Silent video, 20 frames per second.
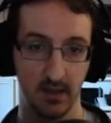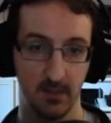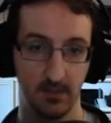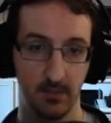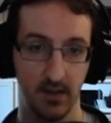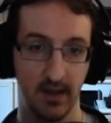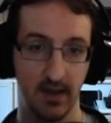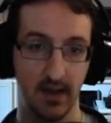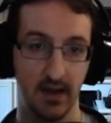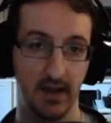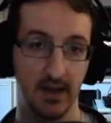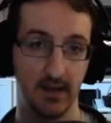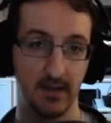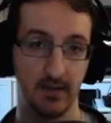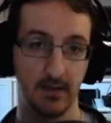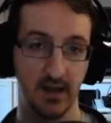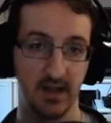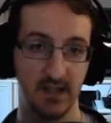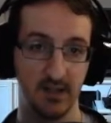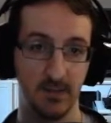by
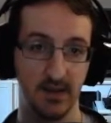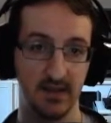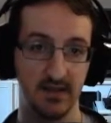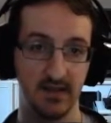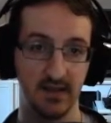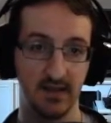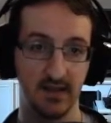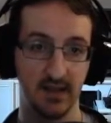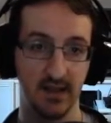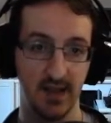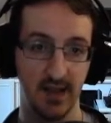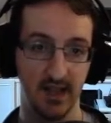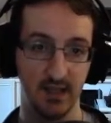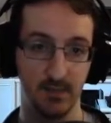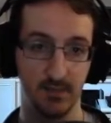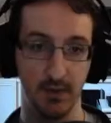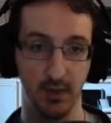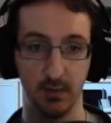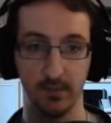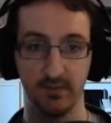expending gauge
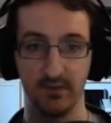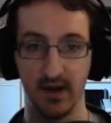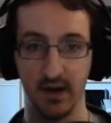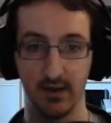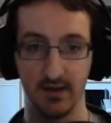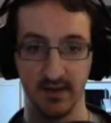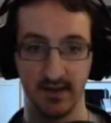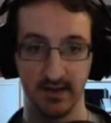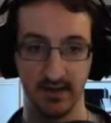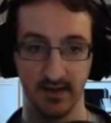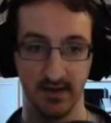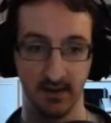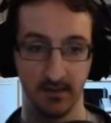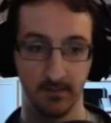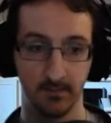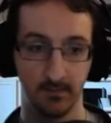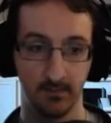built up via attacking.